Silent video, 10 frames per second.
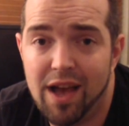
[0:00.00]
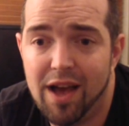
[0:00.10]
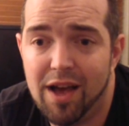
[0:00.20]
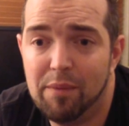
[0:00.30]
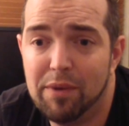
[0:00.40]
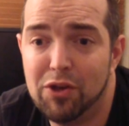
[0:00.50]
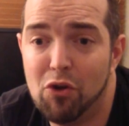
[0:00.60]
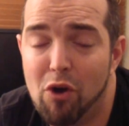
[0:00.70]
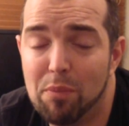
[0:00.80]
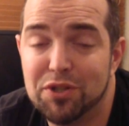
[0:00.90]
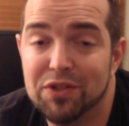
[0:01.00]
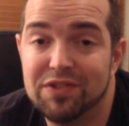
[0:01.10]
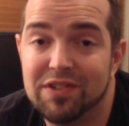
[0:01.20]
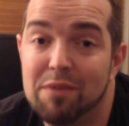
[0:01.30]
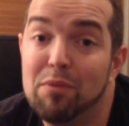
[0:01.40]
Your
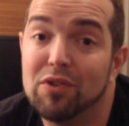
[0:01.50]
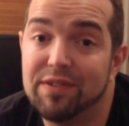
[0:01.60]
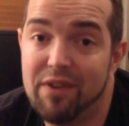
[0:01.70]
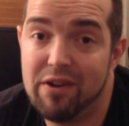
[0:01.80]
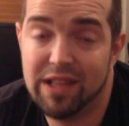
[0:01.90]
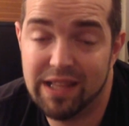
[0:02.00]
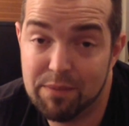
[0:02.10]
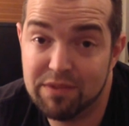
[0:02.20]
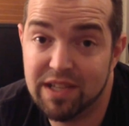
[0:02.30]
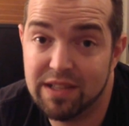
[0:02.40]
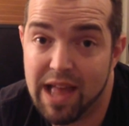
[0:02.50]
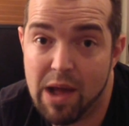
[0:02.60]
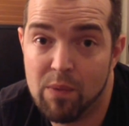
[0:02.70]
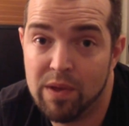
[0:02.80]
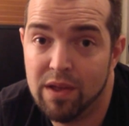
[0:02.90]
options are more severely limited now.